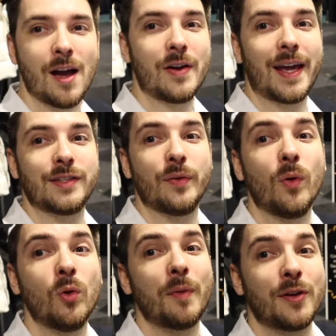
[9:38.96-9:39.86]
Okay, so
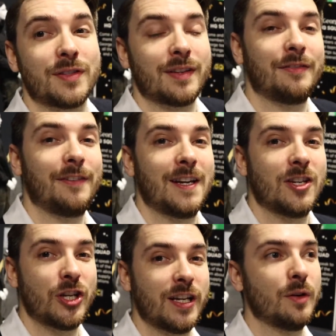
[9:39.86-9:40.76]
we're almost
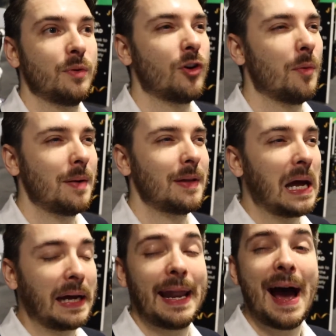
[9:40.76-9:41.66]
finished here. We've got maybe
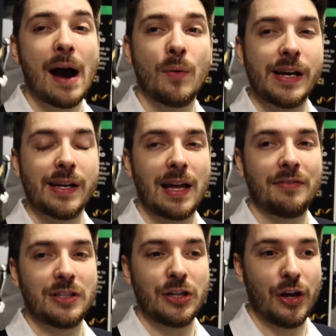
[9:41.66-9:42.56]
like an hour
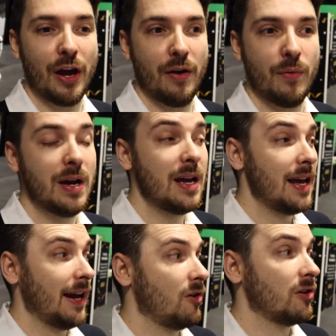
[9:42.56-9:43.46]
left to go,
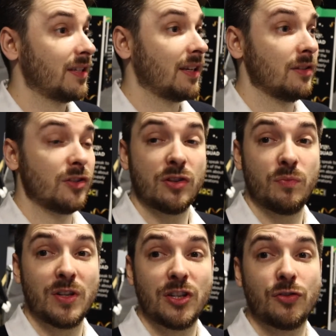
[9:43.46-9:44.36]
and our stand's done,
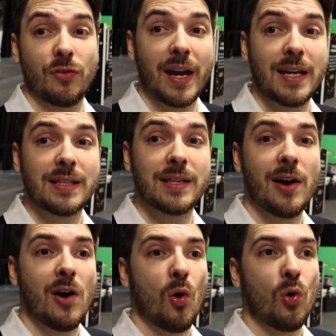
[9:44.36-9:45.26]
which is great.
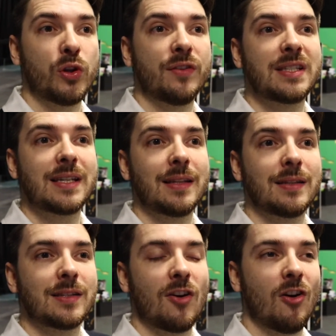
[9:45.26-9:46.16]
All the other
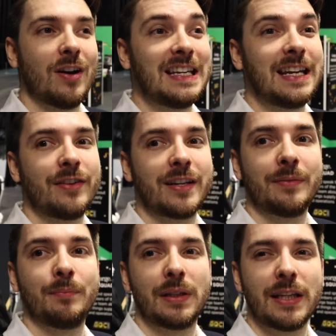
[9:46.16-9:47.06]
stands are nearing
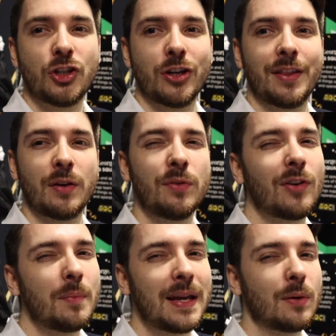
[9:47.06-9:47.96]
completion. I think we've got
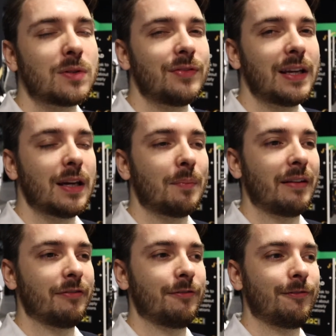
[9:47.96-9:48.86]
to be out of here by
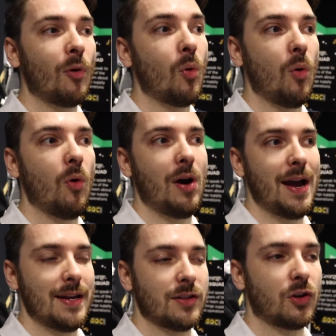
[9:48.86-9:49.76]
4,
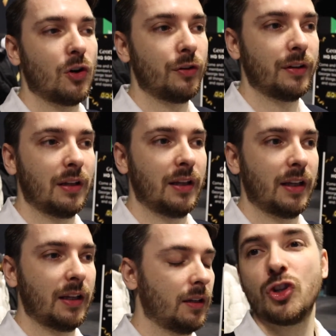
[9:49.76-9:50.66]
and it's
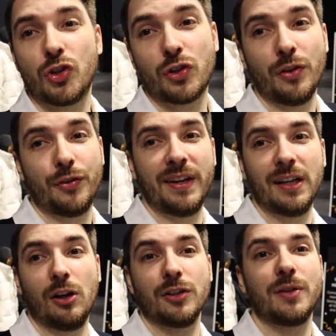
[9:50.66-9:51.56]
currently just gone 3
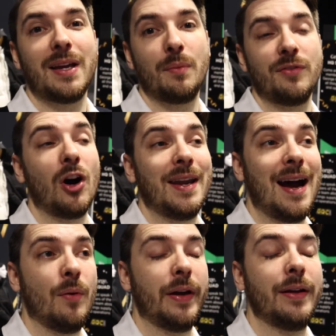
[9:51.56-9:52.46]
o'clock, so yeah, we've got an
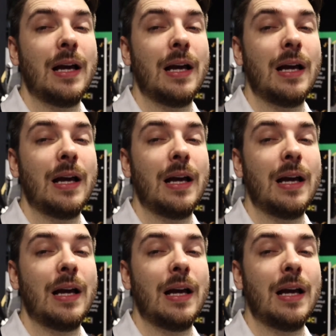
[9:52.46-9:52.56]
hour.